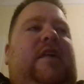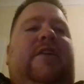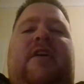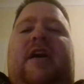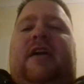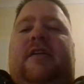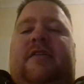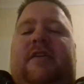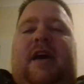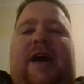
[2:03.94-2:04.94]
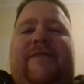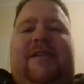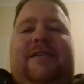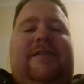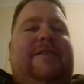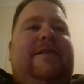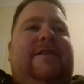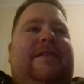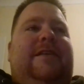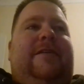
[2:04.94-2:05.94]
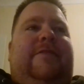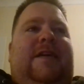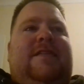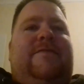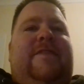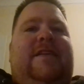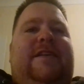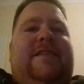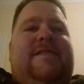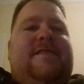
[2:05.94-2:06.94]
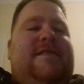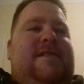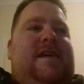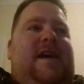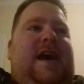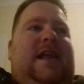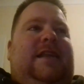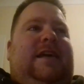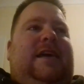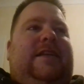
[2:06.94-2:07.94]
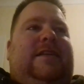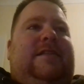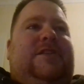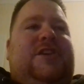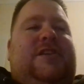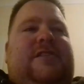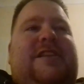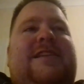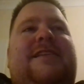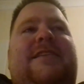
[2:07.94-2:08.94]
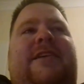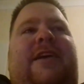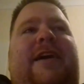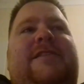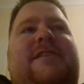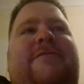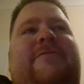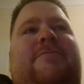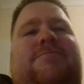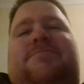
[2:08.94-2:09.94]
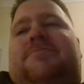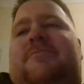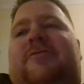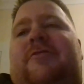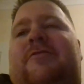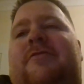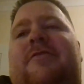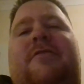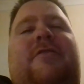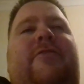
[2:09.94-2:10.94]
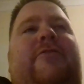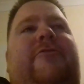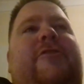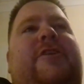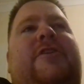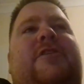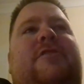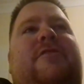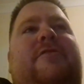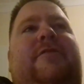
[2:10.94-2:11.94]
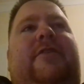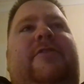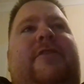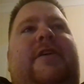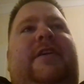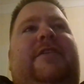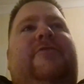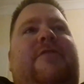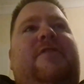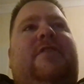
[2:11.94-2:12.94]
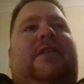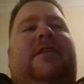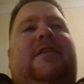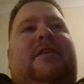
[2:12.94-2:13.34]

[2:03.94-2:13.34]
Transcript: having a look at the wrestling figures and just general toy, looking at toys and